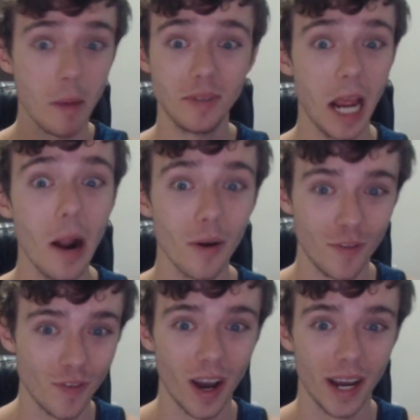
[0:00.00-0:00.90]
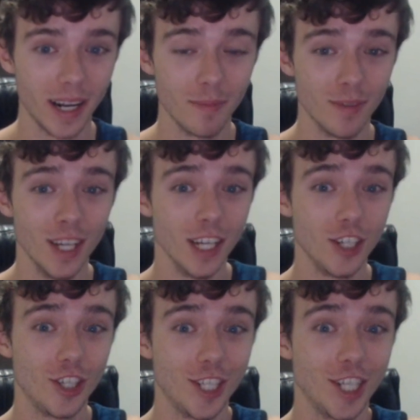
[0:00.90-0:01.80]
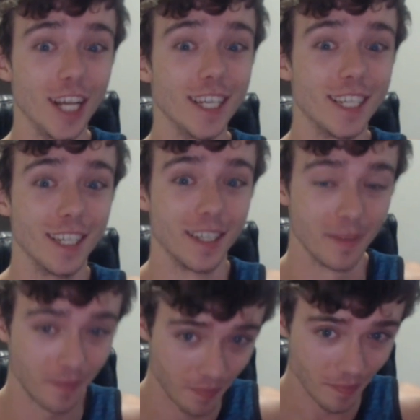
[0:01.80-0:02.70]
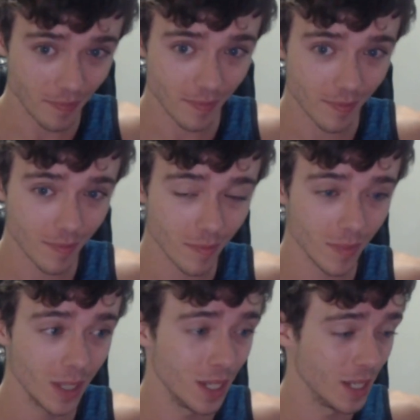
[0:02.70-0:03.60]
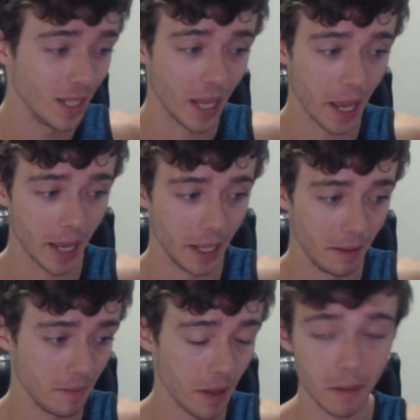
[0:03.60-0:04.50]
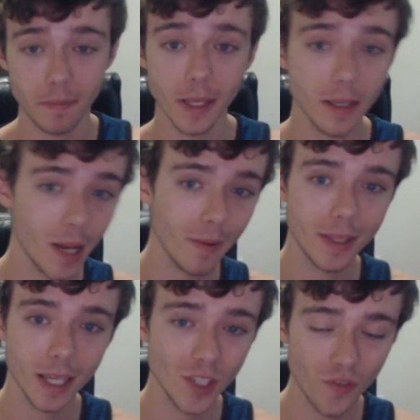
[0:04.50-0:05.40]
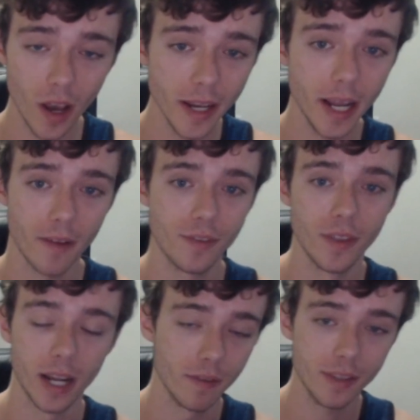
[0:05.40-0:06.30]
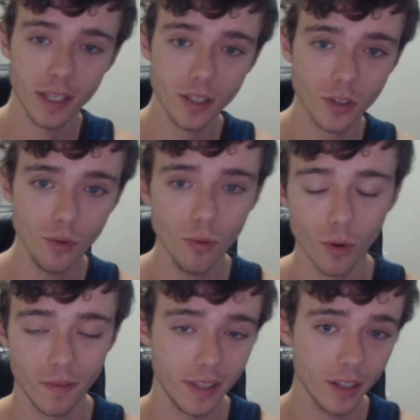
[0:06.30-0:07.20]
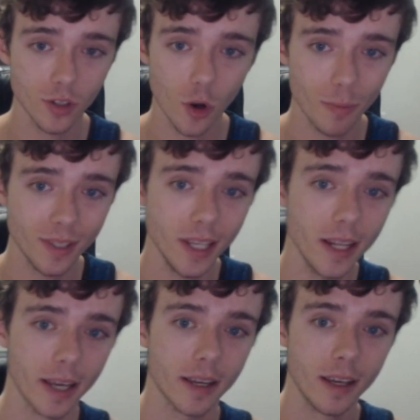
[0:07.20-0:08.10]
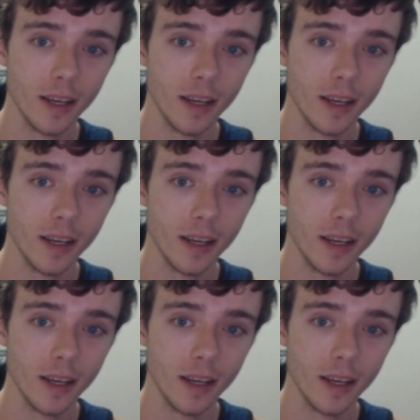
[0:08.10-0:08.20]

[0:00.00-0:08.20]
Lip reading: terrified. I'm shaking. And I think everything's fine after that. Everything's cool. Everything's copacetic.